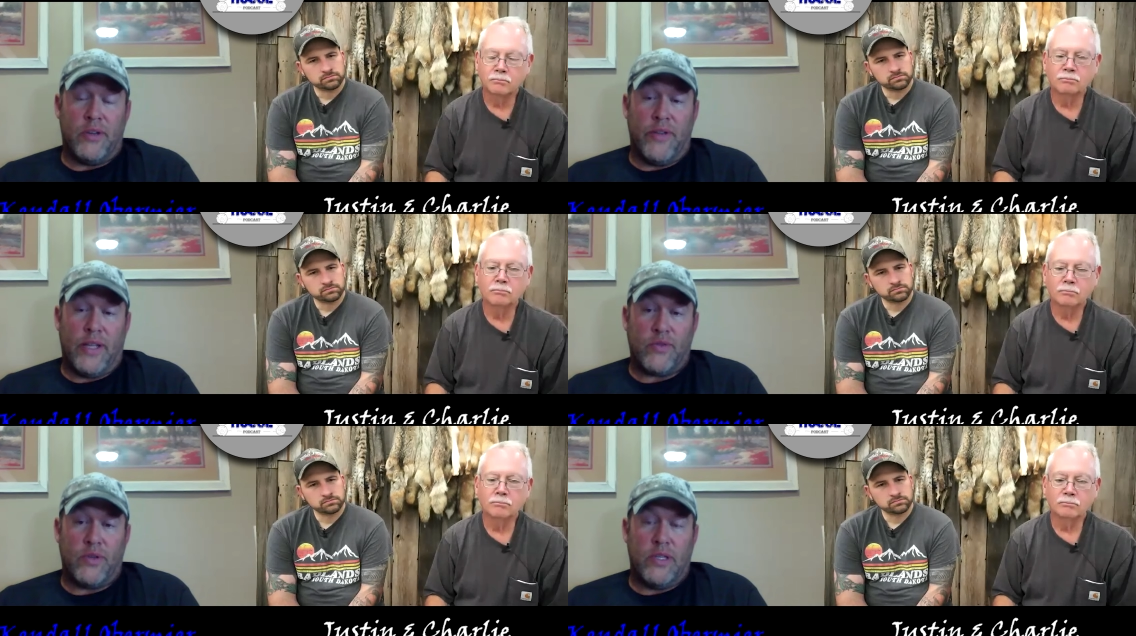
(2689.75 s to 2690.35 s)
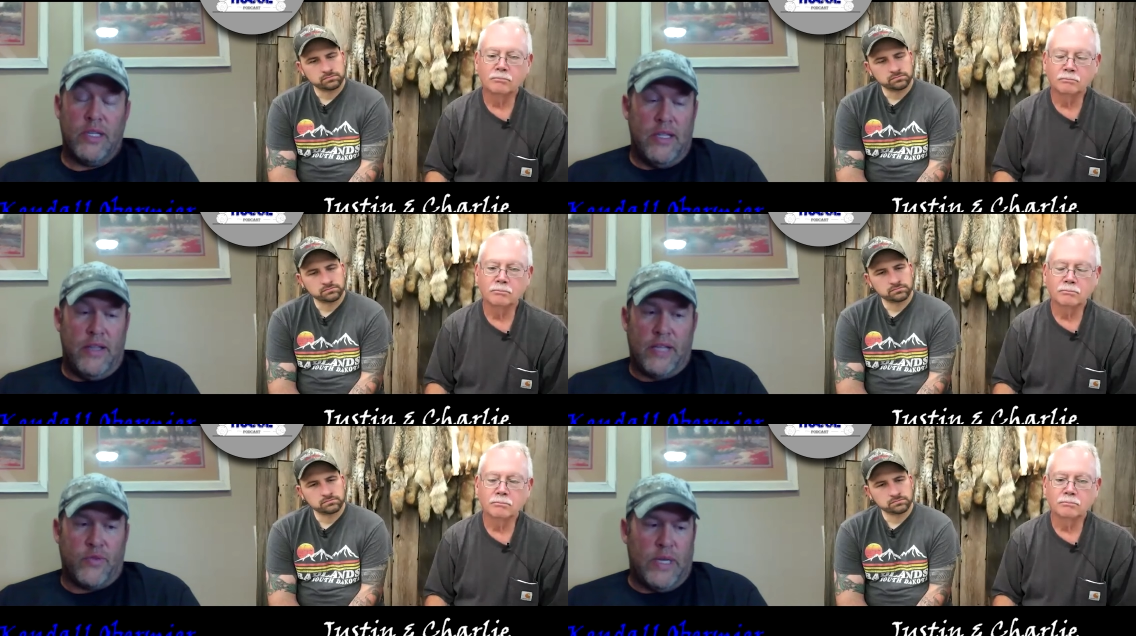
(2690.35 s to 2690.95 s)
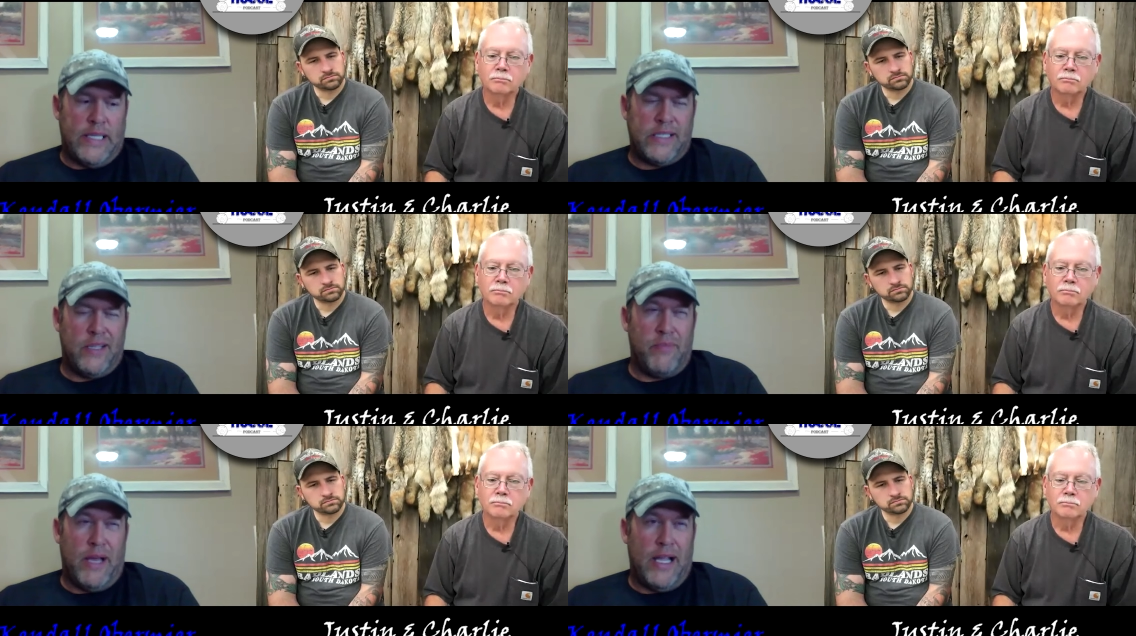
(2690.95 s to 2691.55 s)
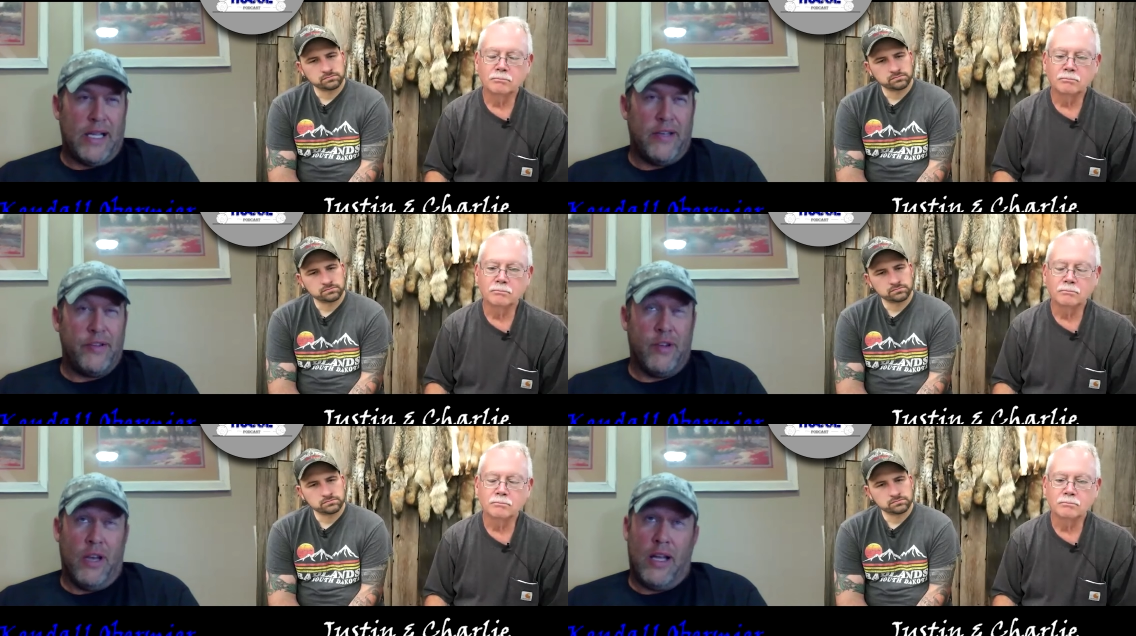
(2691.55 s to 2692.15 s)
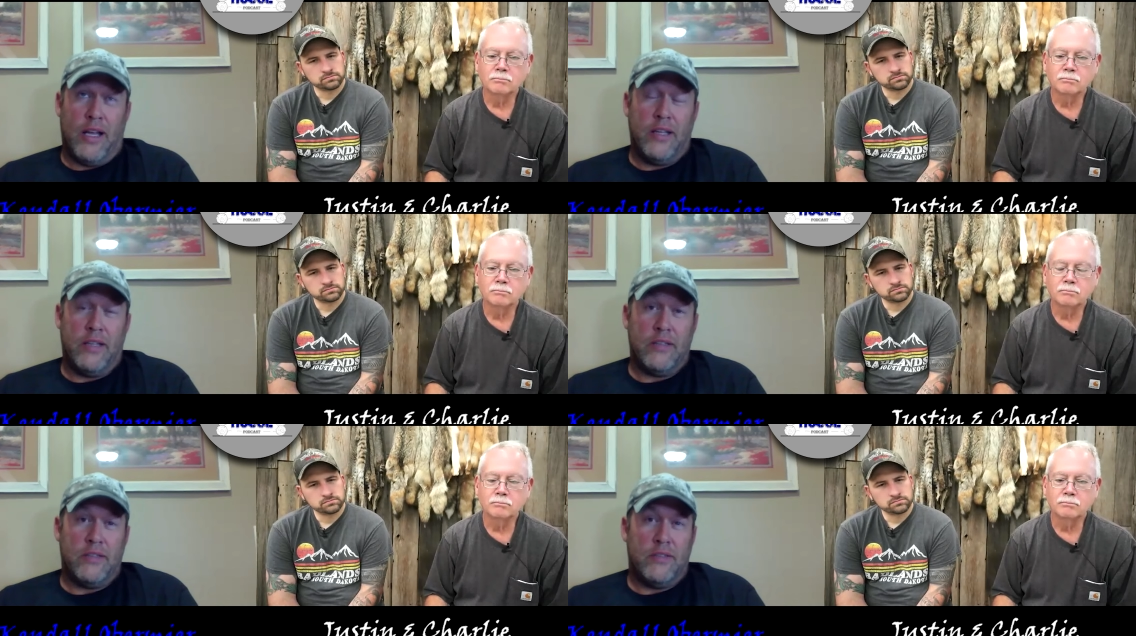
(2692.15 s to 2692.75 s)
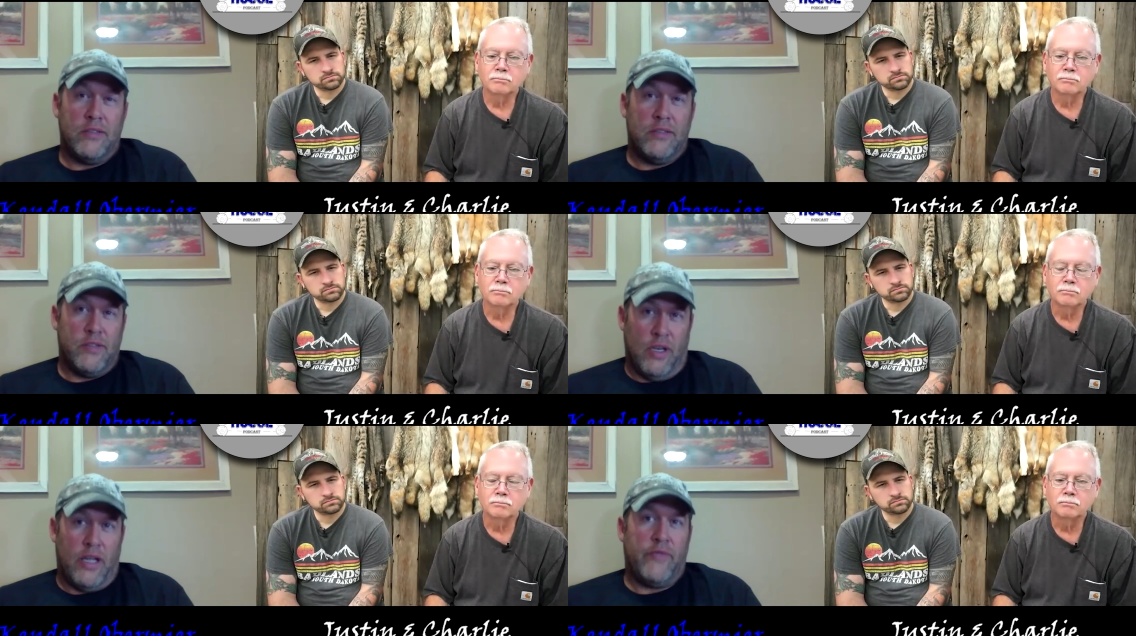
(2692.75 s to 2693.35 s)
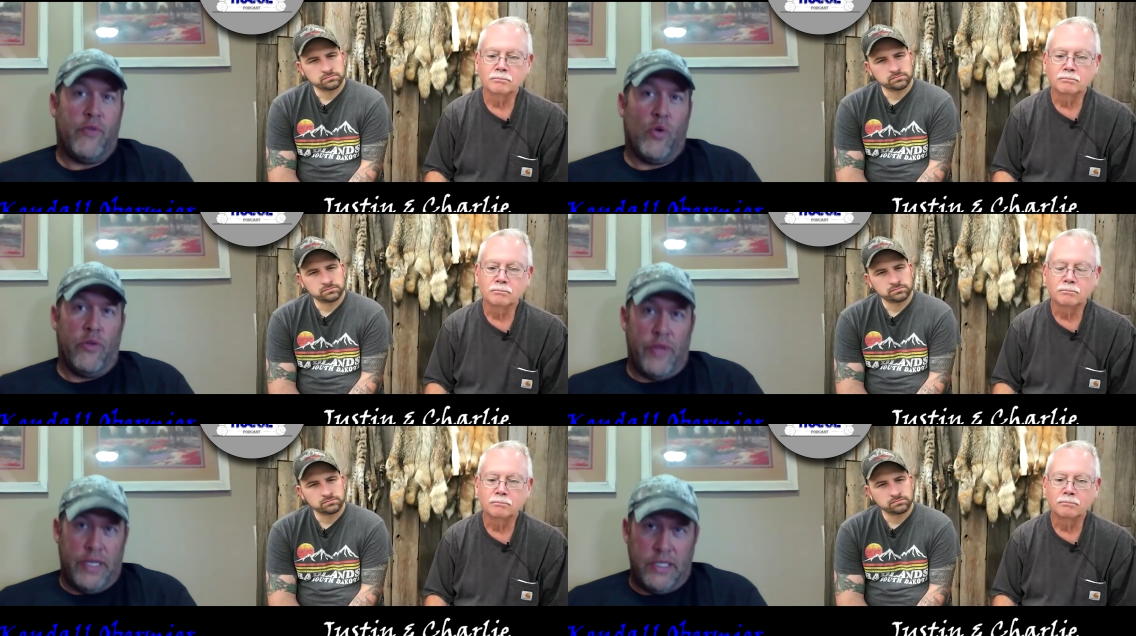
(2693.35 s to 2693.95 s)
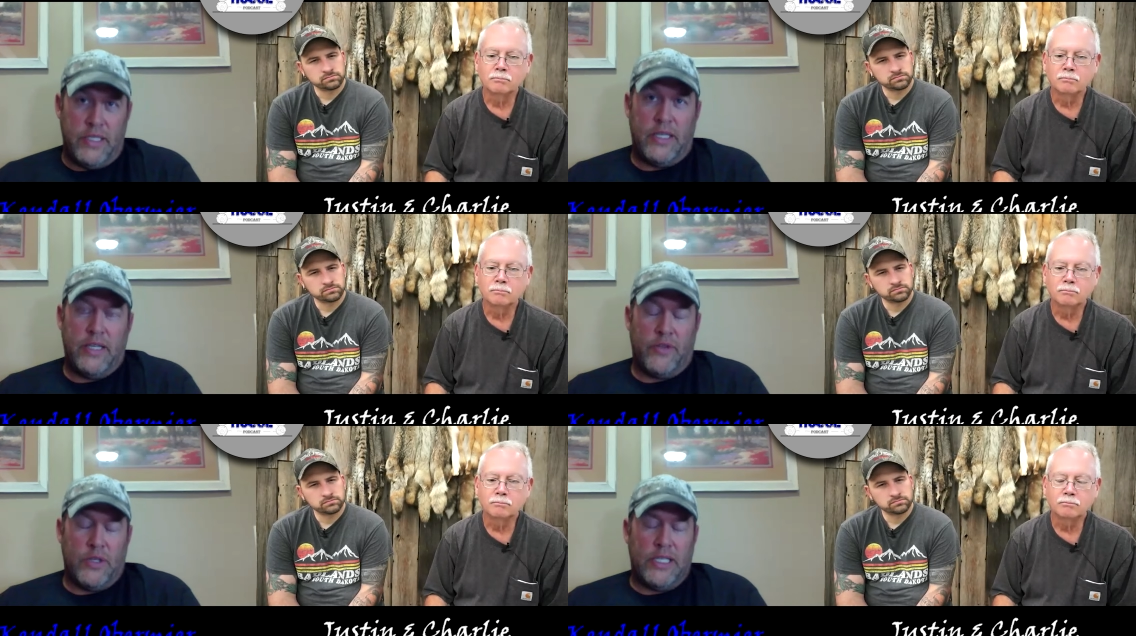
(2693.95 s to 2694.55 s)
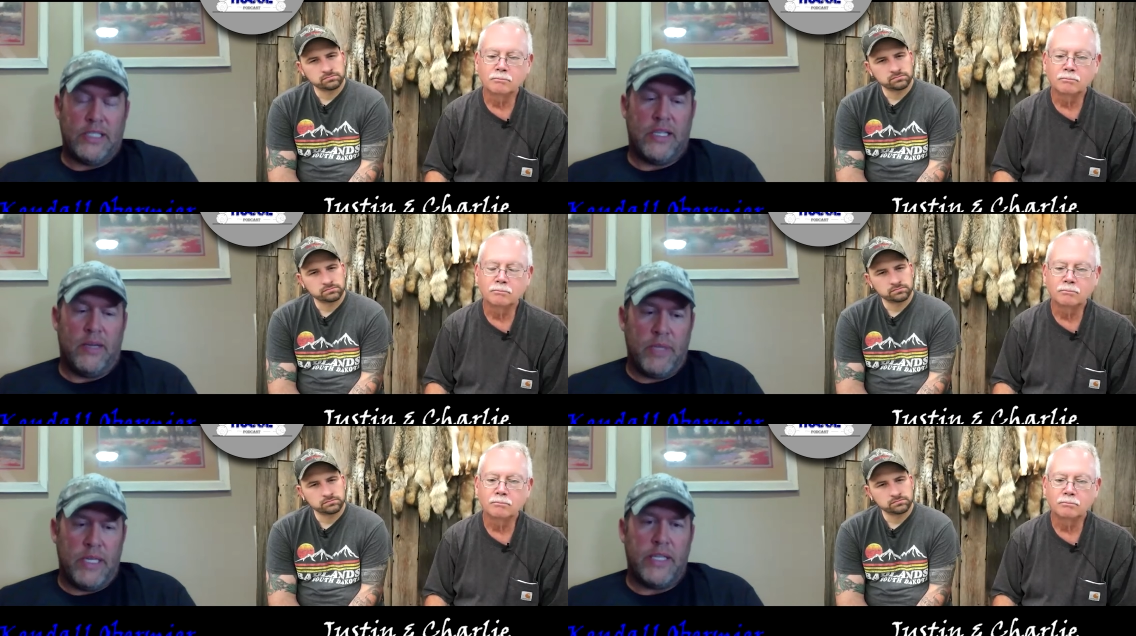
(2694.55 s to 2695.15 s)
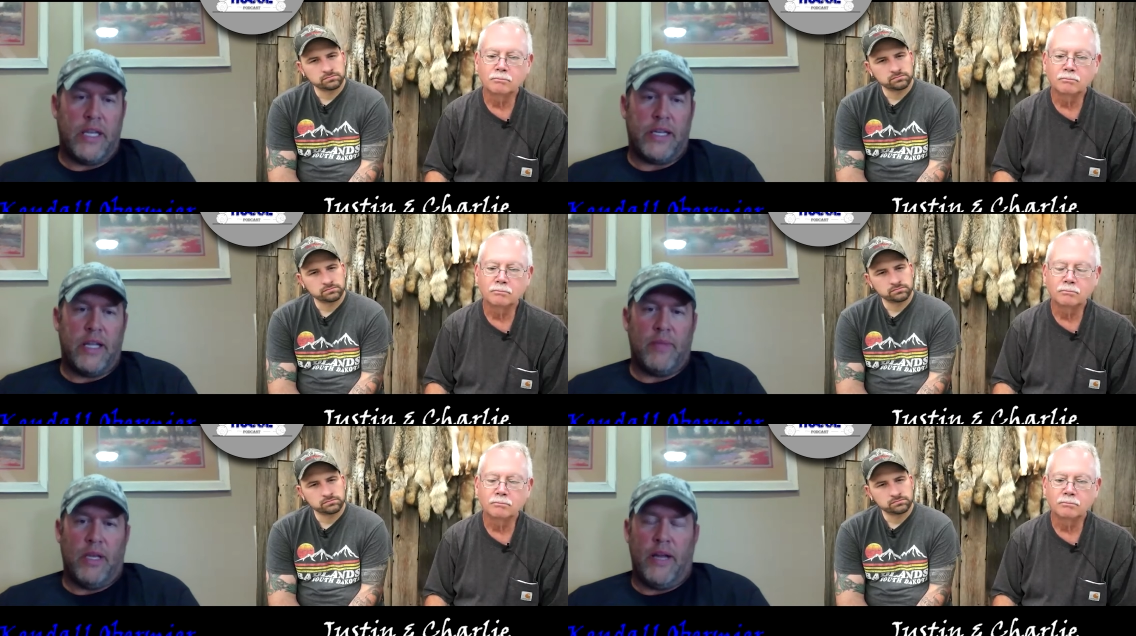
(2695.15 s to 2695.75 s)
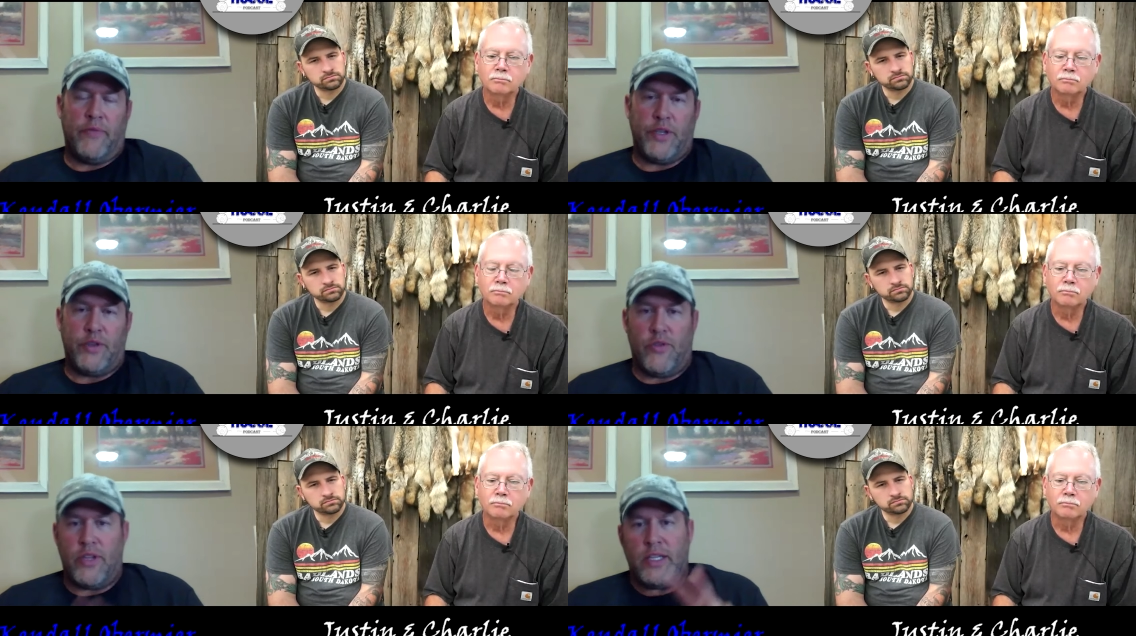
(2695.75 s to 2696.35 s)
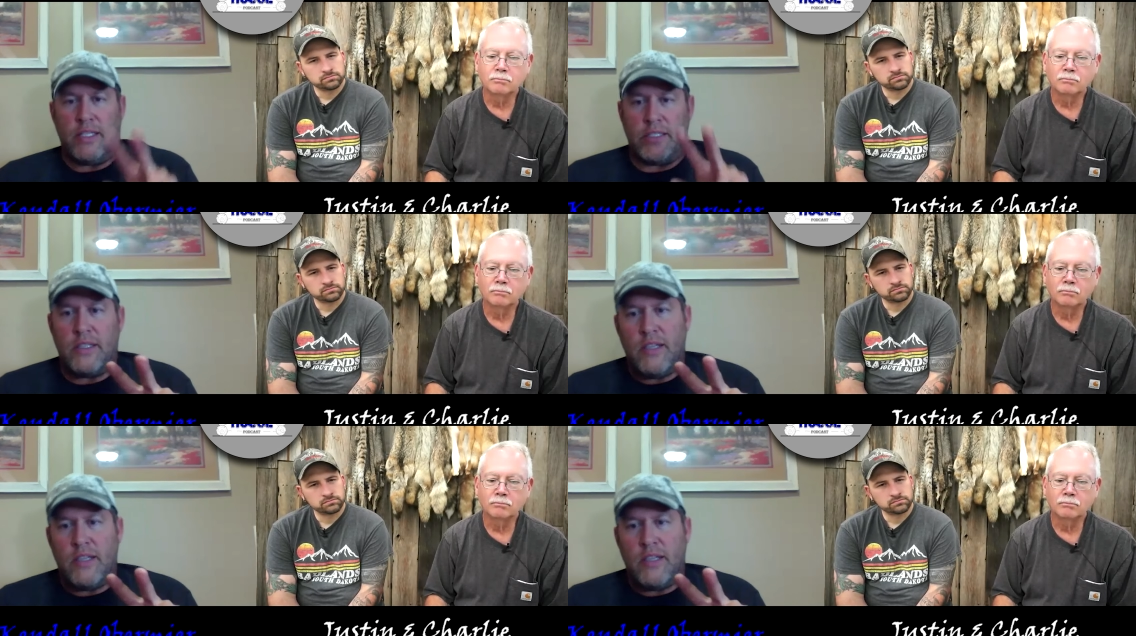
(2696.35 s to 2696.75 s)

Speaker 1: And that's what that's when I said back on July July fourth, nineteen ninety three. I said I'm going to dedicate my life to two things